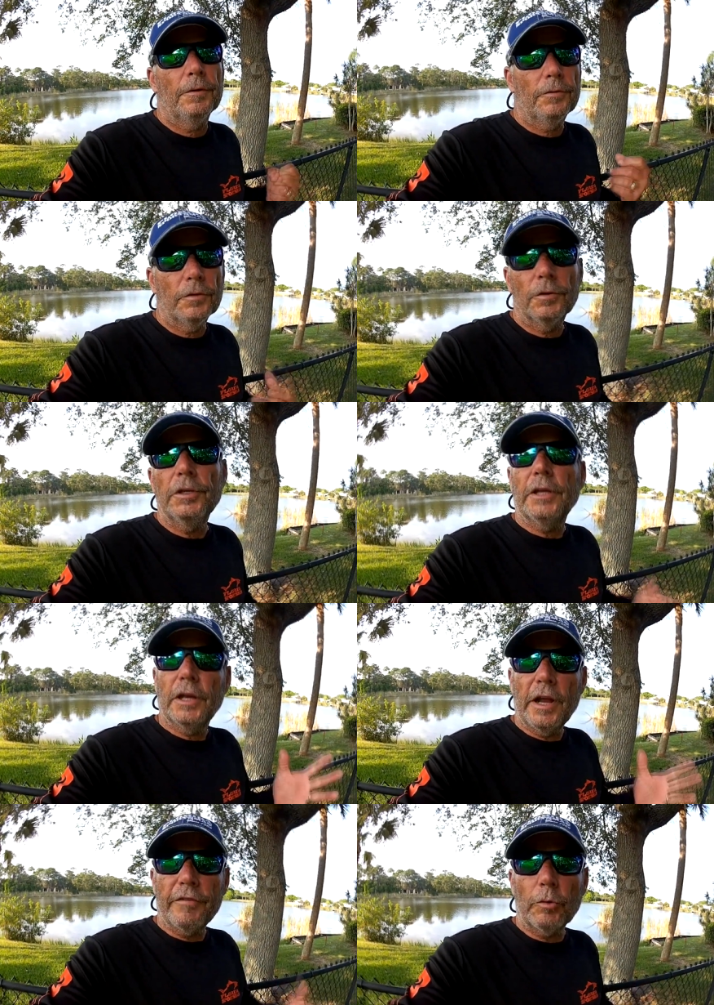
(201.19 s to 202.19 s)
So you
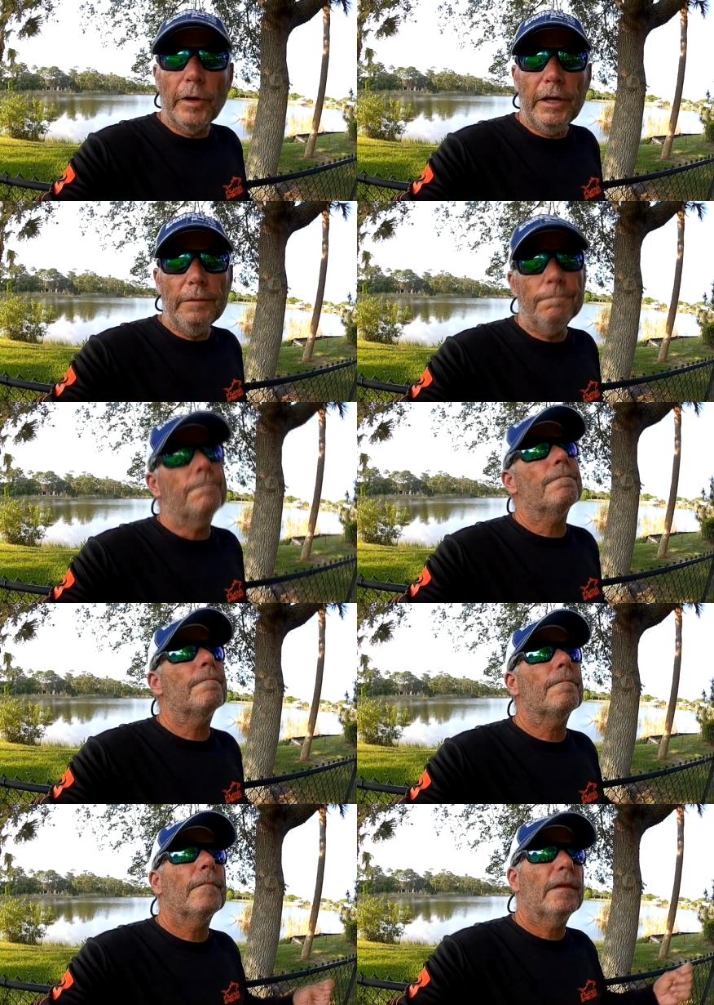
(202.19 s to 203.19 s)
get a heavy rain,
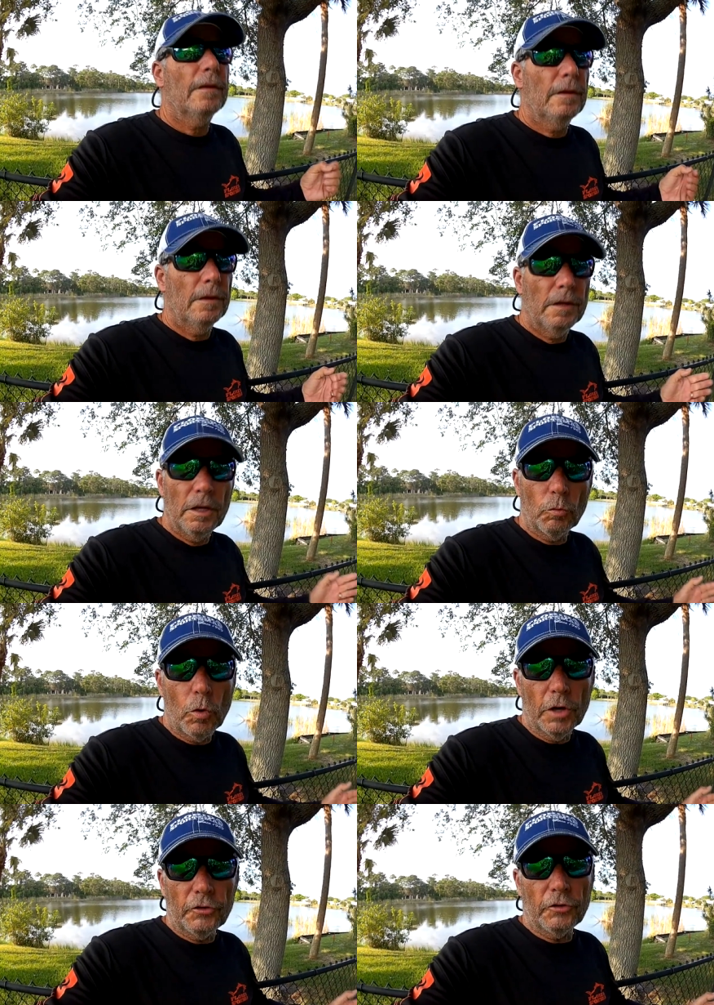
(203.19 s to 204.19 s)
it
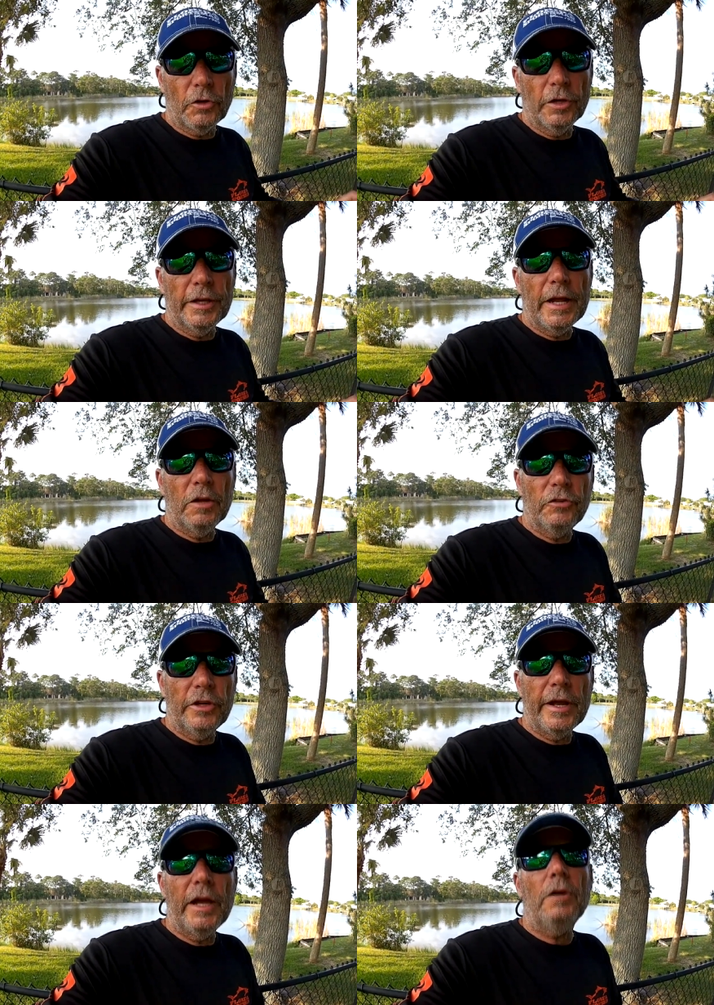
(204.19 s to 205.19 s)
washes all that
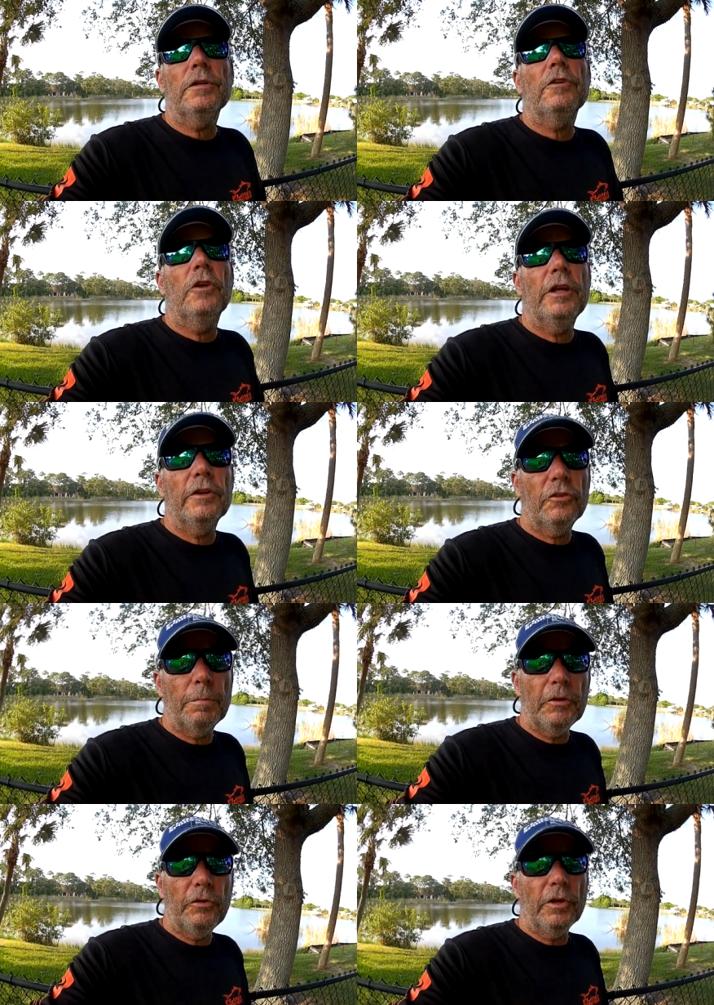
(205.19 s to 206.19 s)
algae out, and
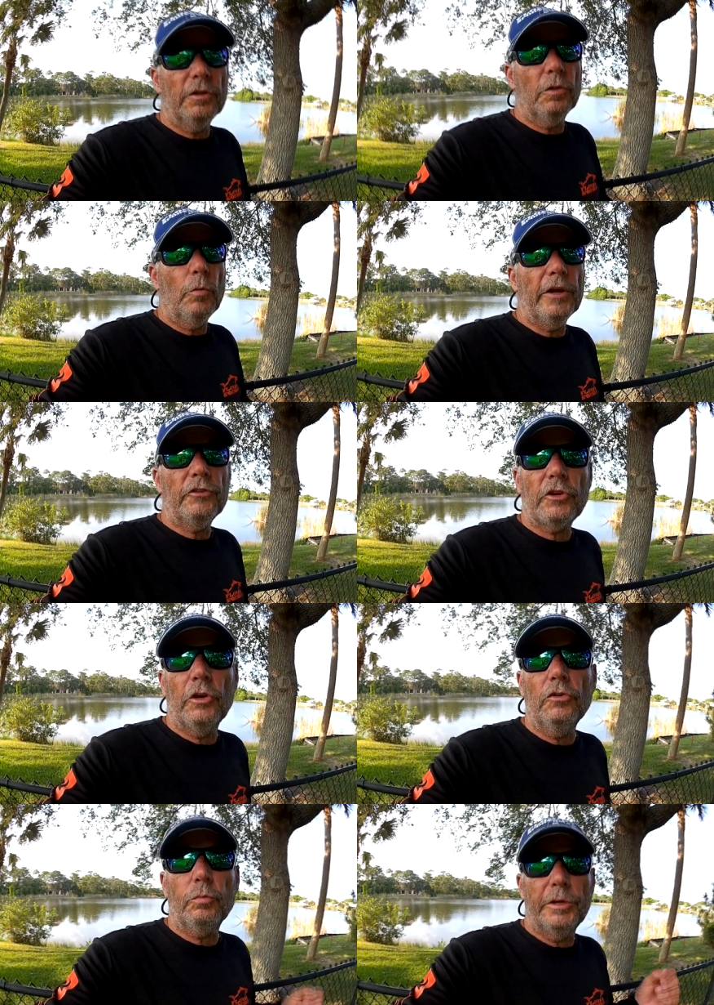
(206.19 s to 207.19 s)
especially on the west
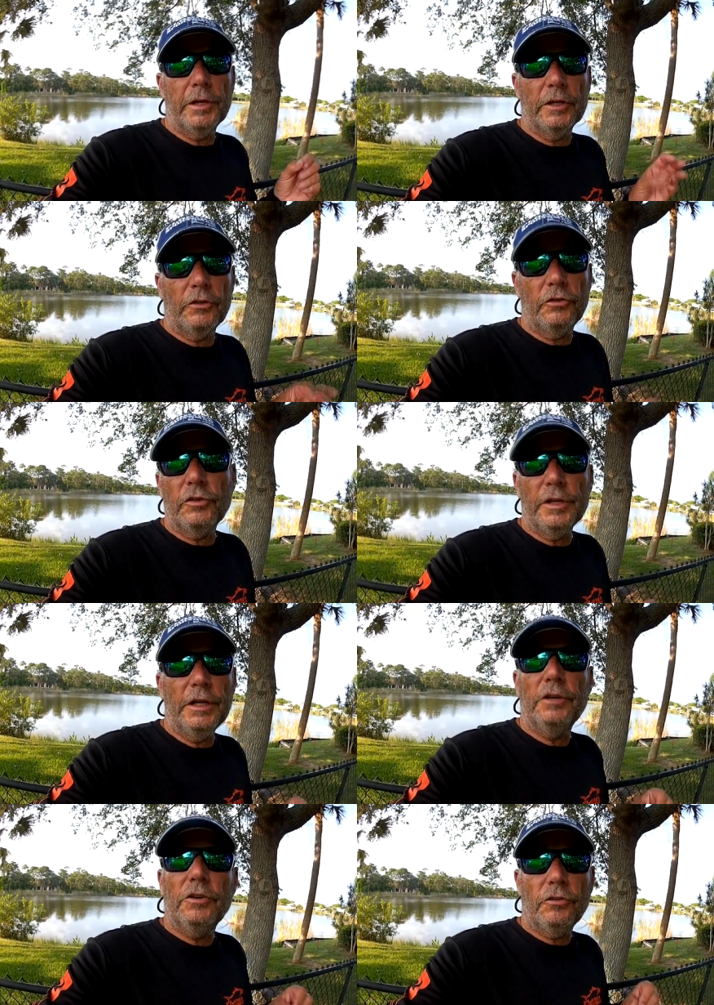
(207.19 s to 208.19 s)
coast where you got the
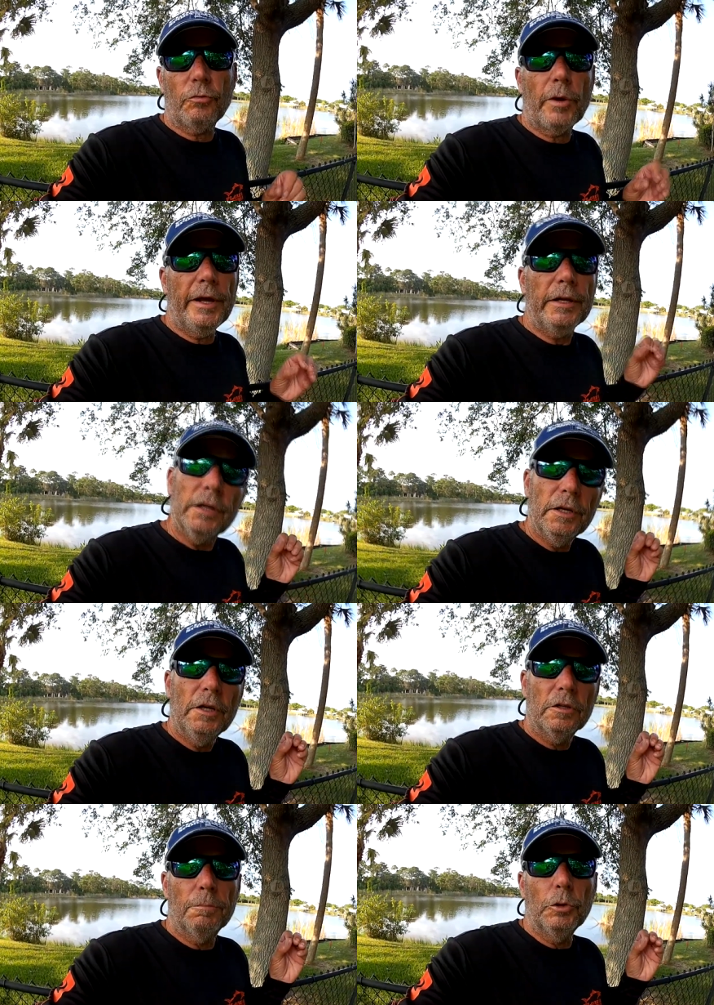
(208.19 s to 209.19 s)
salinity just right,
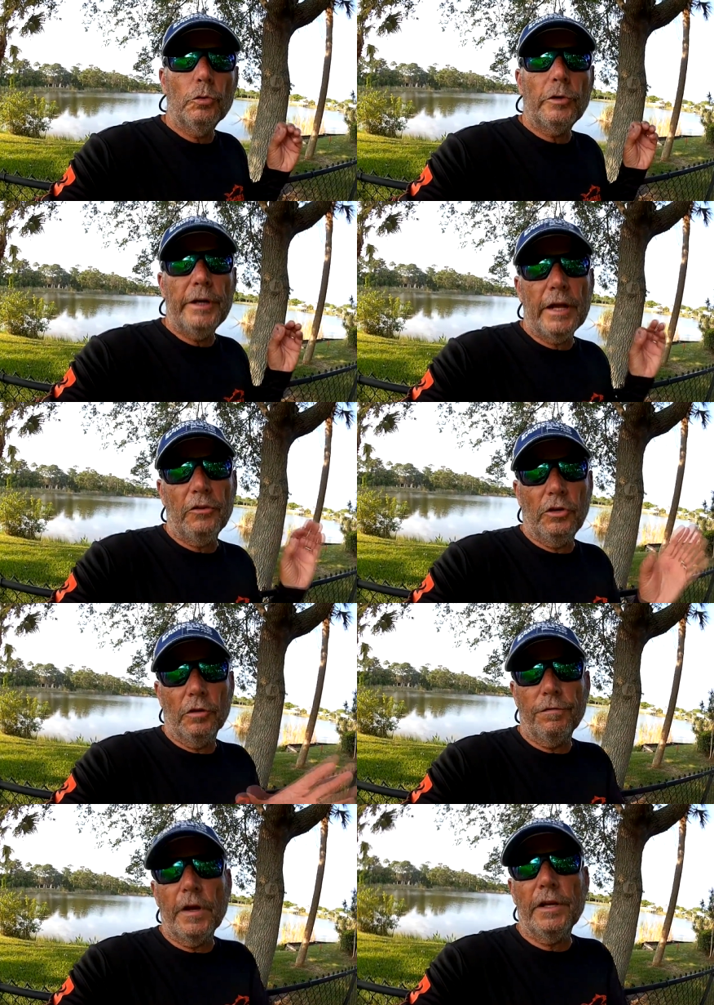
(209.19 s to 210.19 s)
the blue-green algae
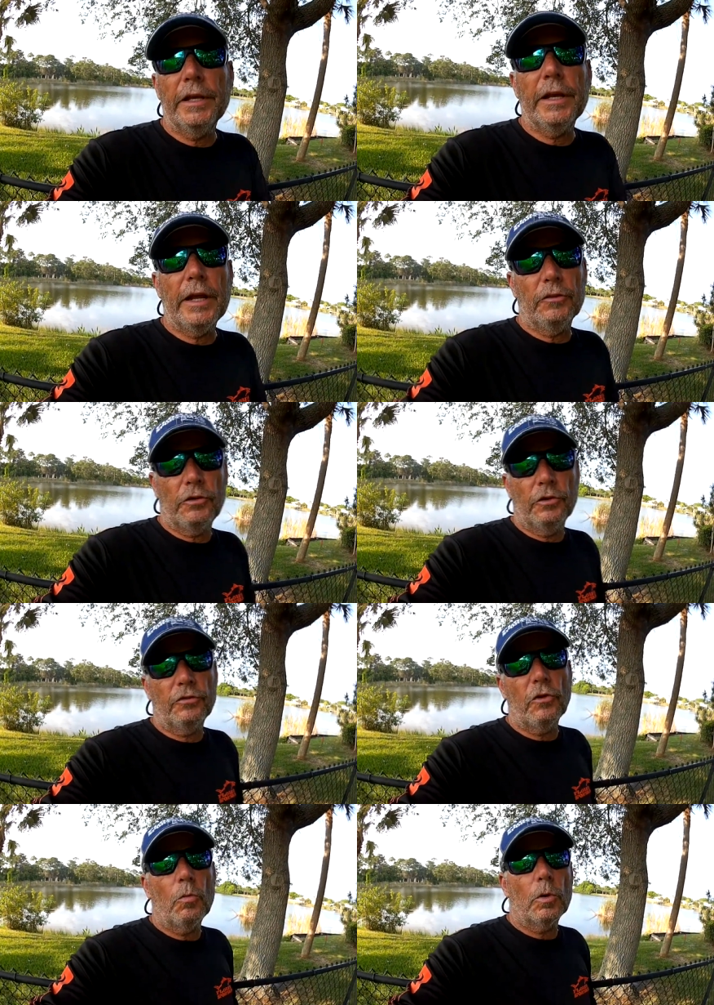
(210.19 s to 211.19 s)
will finally get out into the
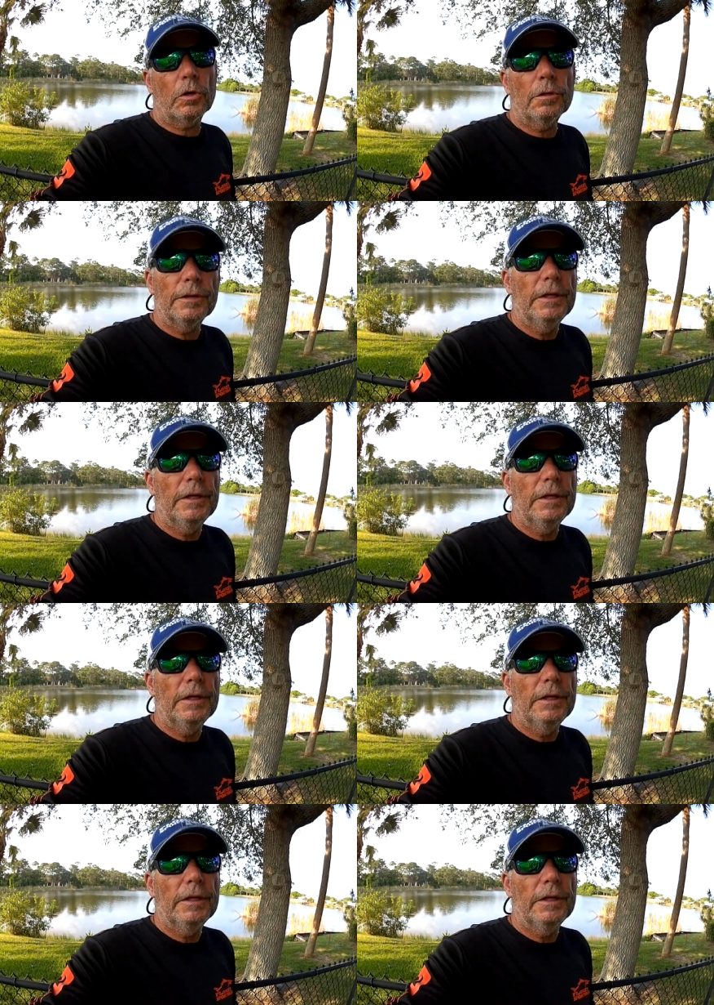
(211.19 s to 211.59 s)
salt water